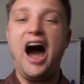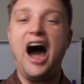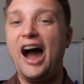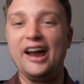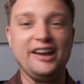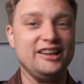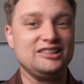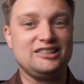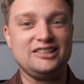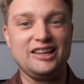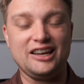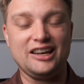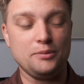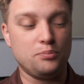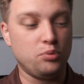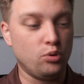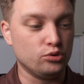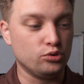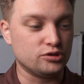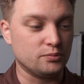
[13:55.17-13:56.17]
I didn't see any
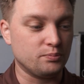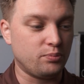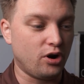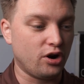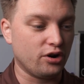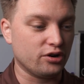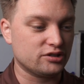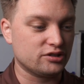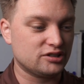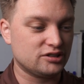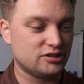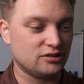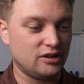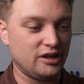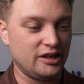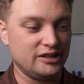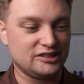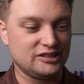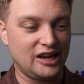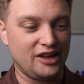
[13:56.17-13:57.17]
pools and parks
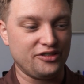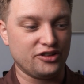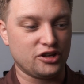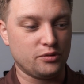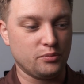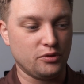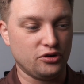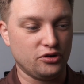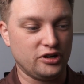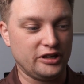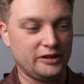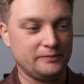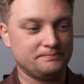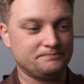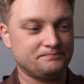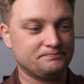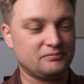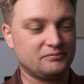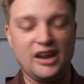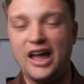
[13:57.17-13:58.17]
inside the community.
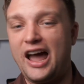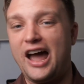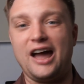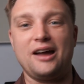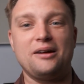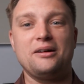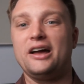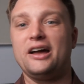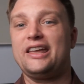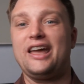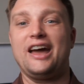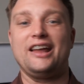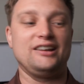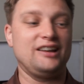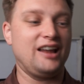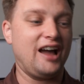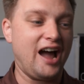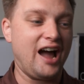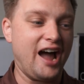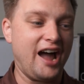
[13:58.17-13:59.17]

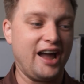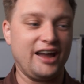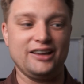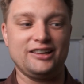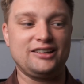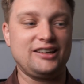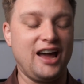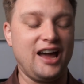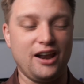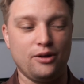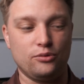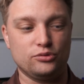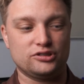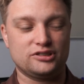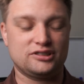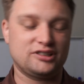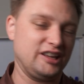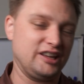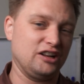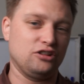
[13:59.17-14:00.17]
Again, I kind of
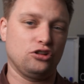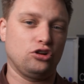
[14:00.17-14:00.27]
was getting a